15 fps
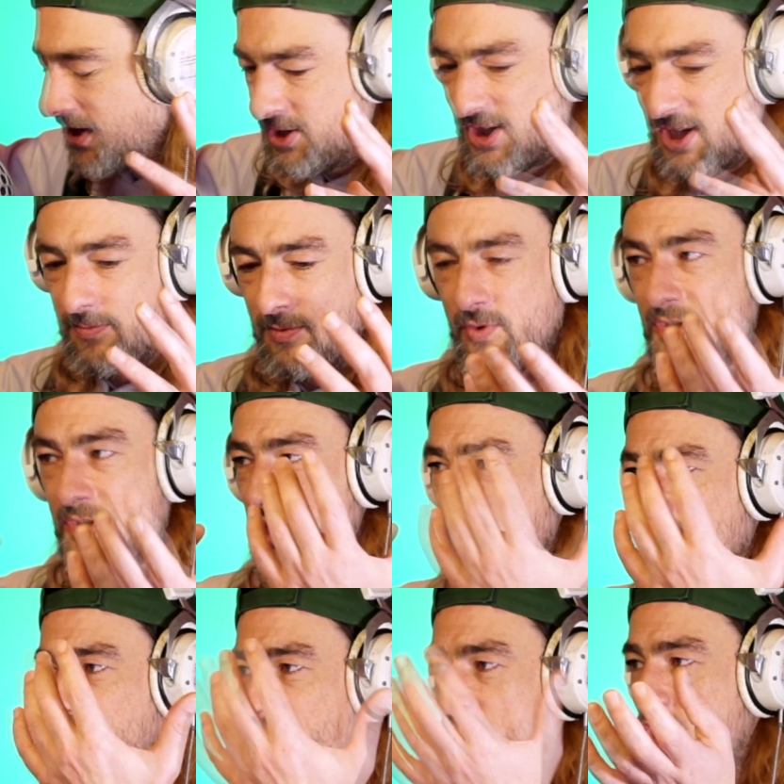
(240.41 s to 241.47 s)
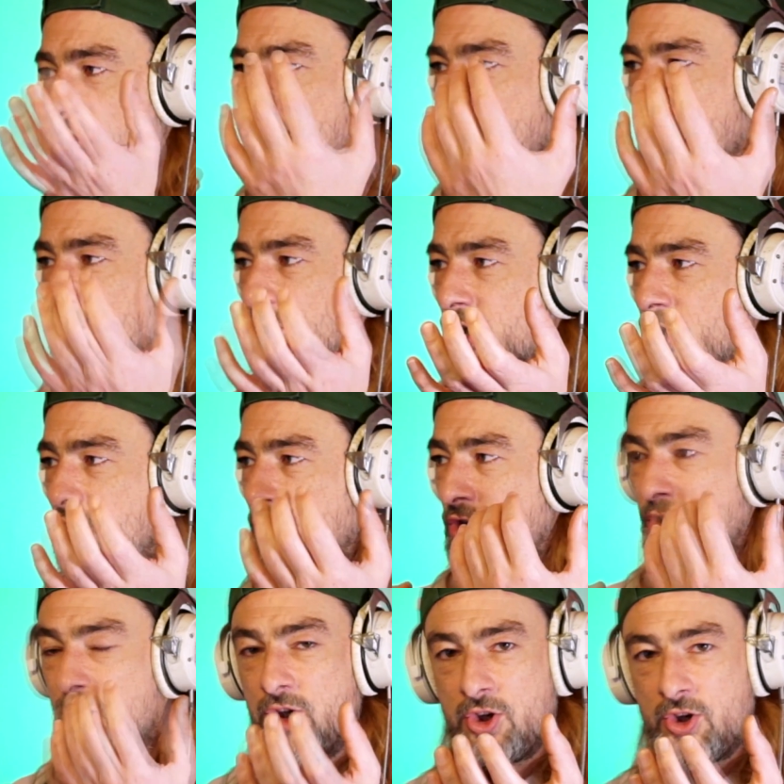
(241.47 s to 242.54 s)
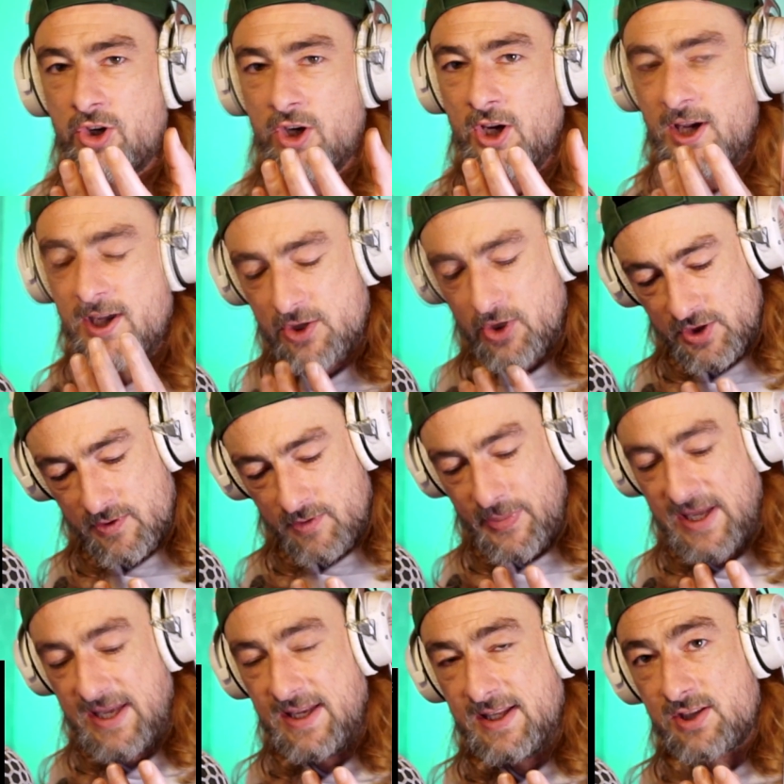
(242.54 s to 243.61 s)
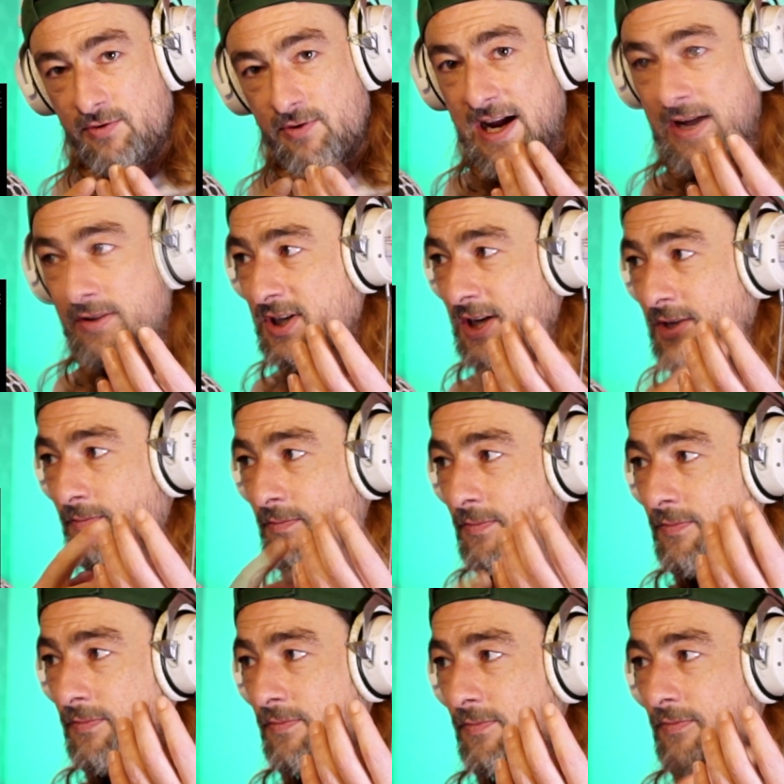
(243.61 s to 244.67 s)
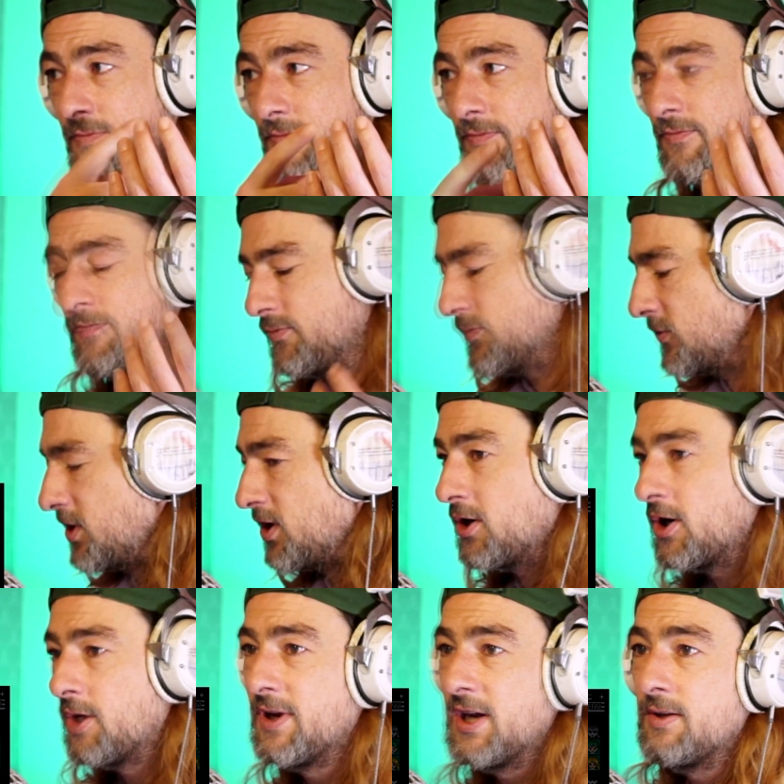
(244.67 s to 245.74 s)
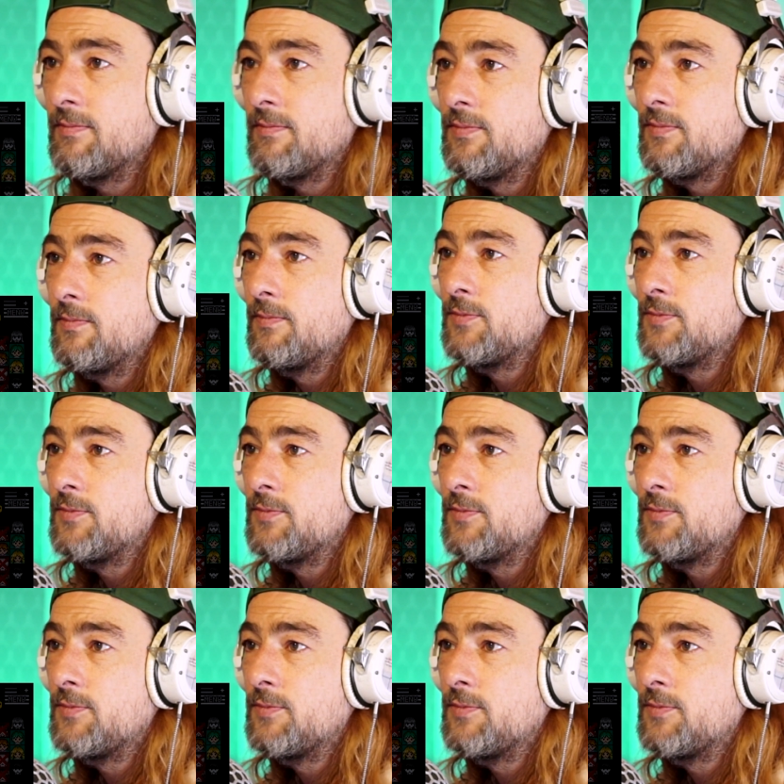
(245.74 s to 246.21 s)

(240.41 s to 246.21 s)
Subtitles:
they used to give me was the it's got some beads around it. Do you know what I mean?